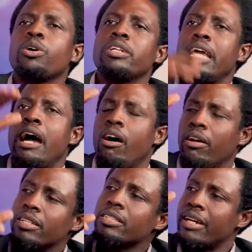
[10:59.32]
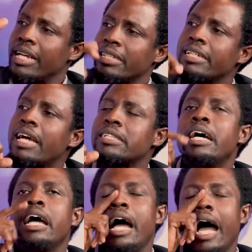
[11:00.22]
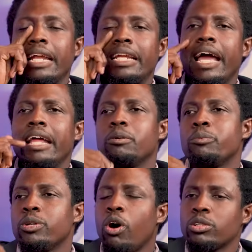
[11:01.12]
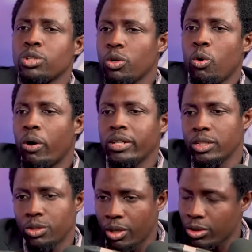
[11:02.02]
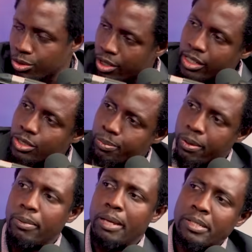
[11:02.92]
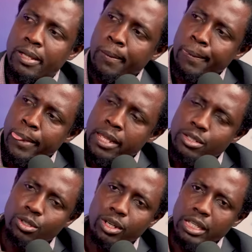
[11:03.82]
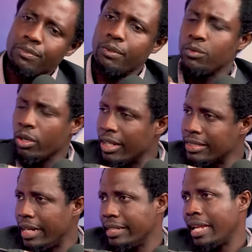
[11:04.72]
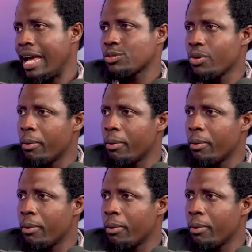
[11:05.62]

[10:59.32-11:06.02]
there are all these criteria. And then we also don't want the donor to run into problems. So if you've donated in the last 1